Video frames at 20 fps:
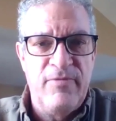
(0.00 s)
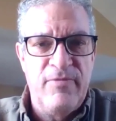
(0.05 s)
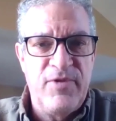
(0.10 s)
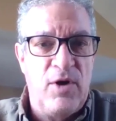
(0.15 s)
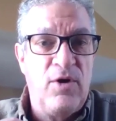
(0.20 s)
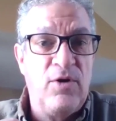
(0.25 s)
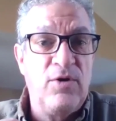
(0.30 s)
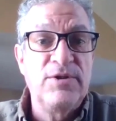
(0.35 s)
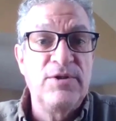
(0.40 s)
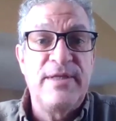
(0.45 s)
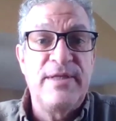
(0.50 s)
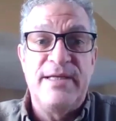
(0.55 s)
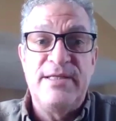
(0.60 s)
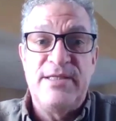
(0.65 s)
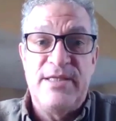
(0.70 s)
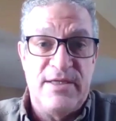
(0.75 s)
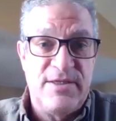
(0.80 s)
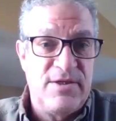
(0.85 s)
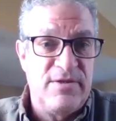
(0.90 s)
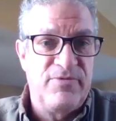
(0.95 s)
of the whole
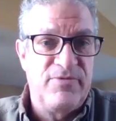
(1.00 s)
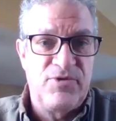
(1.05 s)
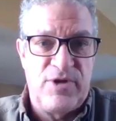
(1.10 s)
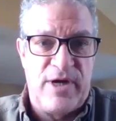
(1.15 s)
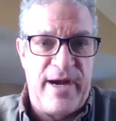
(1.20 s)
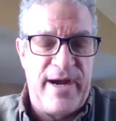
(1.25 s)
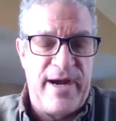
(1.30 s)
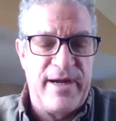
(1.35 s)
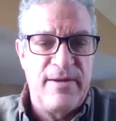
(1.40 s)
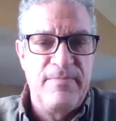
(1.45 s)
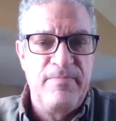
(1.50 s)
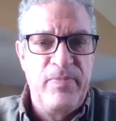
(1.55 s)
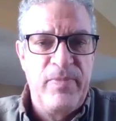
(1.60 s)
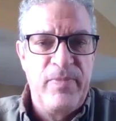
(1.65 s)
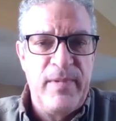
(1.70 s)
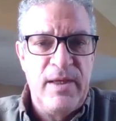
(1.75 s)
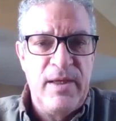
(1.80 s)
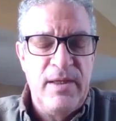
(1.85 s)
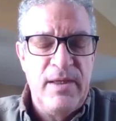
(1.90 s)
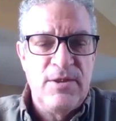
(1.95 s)
digestive tract.
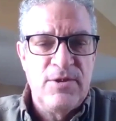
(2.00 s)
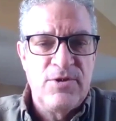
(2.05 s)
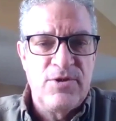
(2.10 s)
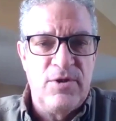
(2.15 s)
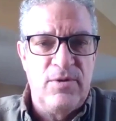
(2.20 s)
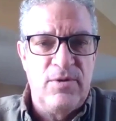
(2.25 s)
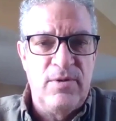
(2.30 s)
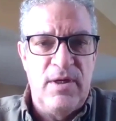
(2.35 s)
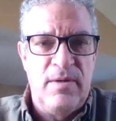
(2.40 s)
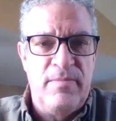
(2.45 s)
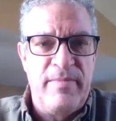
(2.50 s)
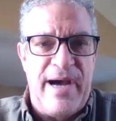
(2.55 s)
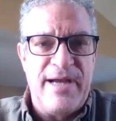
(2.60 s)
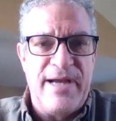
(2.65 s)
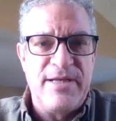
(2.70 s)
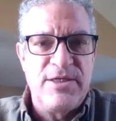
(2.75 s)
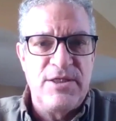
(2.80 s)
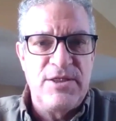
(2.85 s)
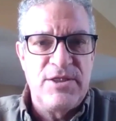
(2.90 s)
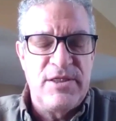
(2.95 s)
So
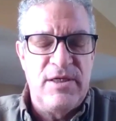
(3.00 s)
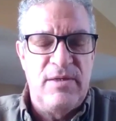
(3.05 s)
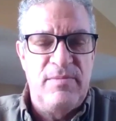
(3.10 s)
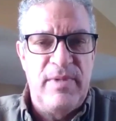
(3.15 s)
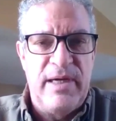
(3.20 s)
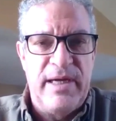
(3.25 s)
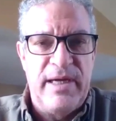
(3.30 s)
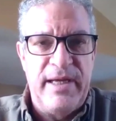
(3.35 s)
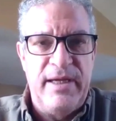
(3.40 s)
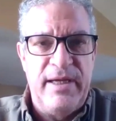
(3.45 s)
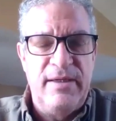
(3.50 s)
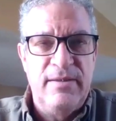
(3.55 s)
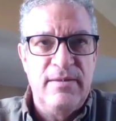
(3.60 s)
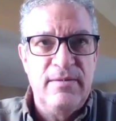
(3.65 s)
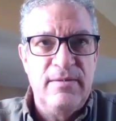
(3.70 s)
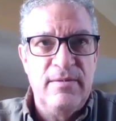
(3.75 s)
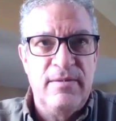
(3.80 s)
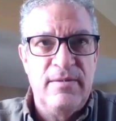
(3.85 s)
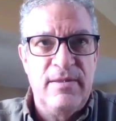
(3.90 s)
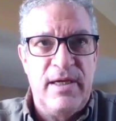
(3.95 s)
imagine
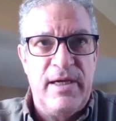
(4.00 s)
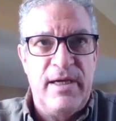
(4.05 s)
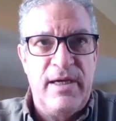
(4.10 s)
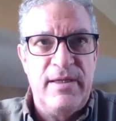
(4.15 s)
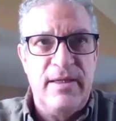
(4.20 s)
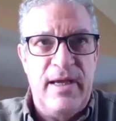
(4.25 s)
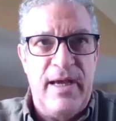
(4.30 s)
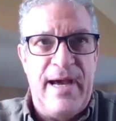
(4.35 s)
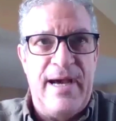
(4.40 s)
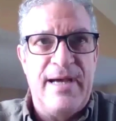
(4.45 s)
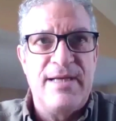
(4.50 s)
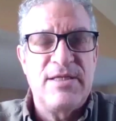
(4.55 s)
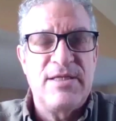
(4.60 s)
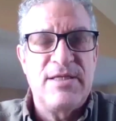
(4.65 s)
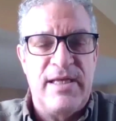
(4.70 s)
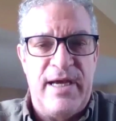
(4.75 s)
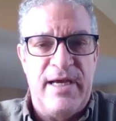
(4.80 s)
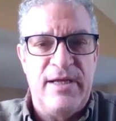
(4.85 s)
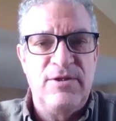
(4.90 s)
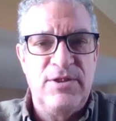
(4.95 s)
somebody that
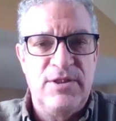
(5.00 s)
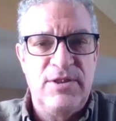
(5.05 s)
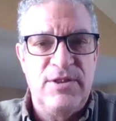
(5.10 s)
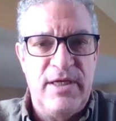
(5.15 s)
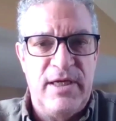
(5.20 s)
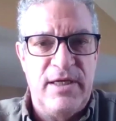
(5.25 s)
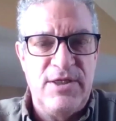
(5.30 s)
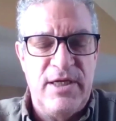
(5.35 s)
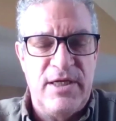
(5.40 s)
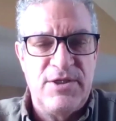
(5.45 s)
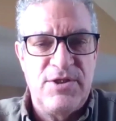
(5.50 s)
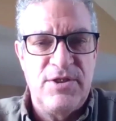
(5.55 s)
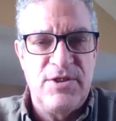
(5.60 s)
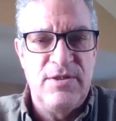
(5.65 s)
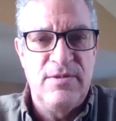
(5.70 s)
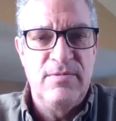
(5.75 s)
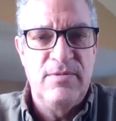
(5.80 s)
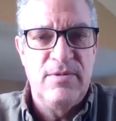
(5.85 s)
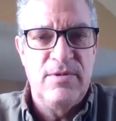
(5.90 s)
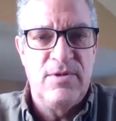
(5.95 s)
hasn't had good
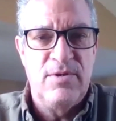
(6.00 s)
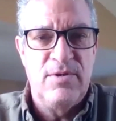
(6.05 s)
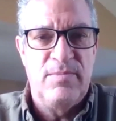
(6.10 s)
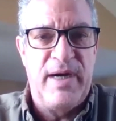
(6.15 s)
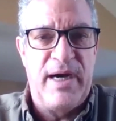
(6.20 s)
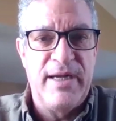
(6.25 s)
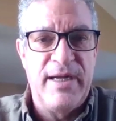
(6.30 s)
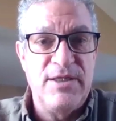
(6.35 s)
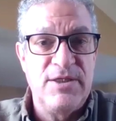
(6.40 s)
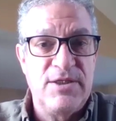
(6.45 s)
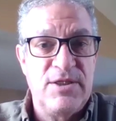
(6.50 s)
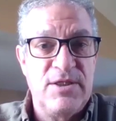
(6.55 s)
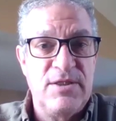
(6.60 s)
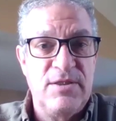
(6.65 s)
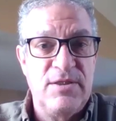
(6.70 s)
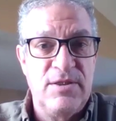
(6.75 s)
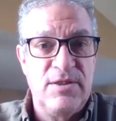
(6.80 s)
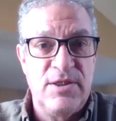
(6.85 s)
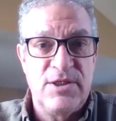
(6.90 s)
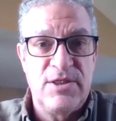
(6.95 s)
digestion,
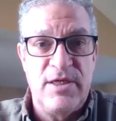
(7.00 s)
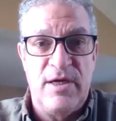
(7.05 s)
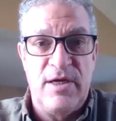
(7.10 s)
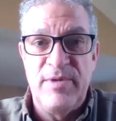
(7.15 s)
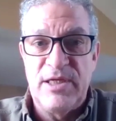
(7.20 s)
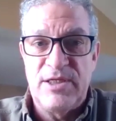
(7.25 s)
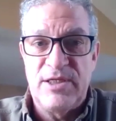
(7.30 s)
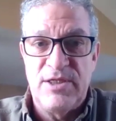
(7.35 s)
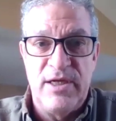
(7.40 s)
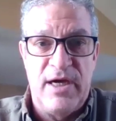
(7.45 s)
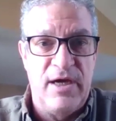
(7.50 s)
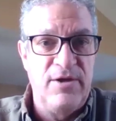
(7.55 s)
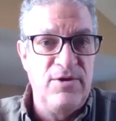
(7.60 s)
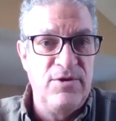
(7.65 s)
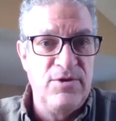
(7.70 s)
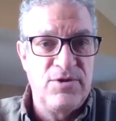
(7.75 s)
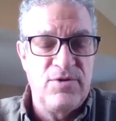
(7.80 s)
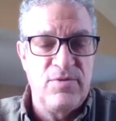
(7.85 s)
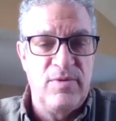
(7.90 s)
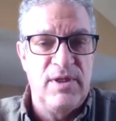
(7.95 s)
the stomach's not
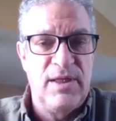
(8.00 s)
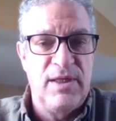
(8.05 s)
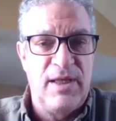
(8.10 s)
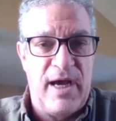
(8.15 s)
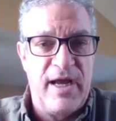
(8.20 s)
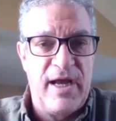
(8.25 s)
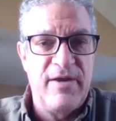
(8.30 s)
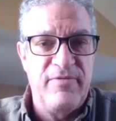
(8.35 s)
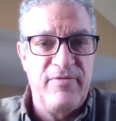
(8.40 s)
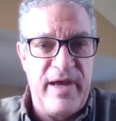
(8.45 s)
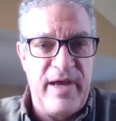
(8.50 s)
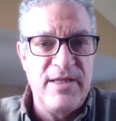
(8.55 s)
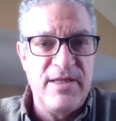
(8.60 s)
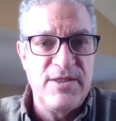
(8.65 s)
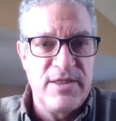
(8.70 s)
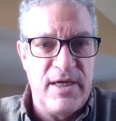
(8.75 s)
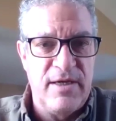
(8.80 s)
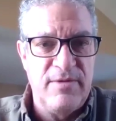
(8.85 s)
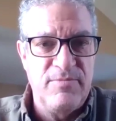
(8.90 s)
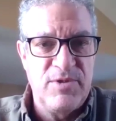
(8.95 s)
used to a lot of
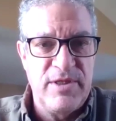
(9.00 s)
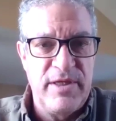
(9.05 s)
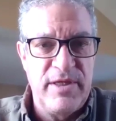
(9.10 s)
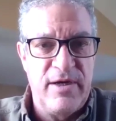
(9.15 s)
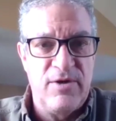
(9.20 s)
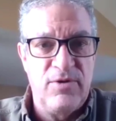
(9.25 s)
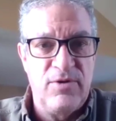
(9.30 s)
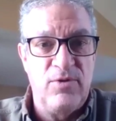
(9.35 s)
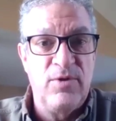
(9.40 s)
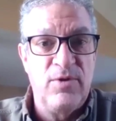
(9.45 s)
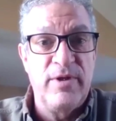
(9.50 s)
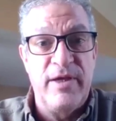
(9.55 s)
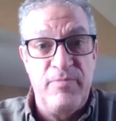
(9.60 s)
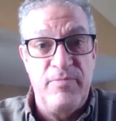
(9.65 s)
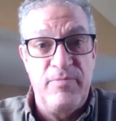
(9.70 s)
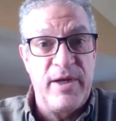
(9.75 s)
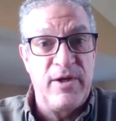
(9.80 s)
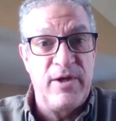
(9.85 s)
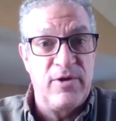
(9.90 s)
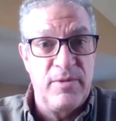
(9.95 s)
enzymes there, or
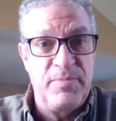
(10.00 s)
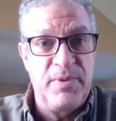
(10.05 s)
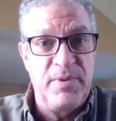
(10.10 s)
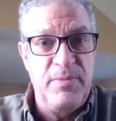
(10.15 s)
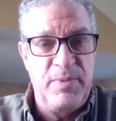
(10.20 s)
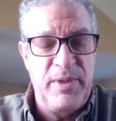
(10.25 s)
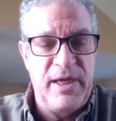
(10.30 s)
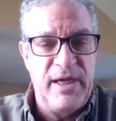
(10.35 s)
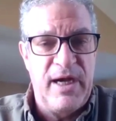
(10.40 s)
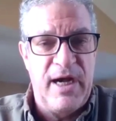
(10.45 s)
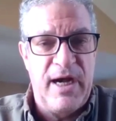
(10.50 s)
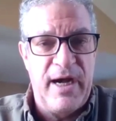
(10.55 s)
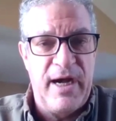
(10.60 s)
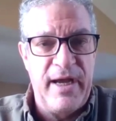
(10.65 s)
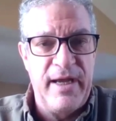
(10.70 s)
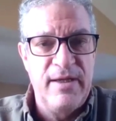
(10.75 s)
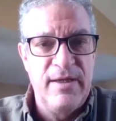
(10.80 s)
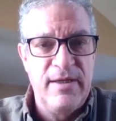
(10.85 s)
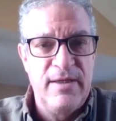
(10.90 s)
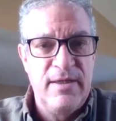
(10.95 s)
they've been on a
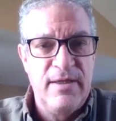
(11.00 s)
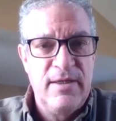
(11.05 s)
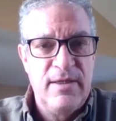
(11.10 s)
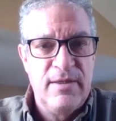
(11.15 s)
PPI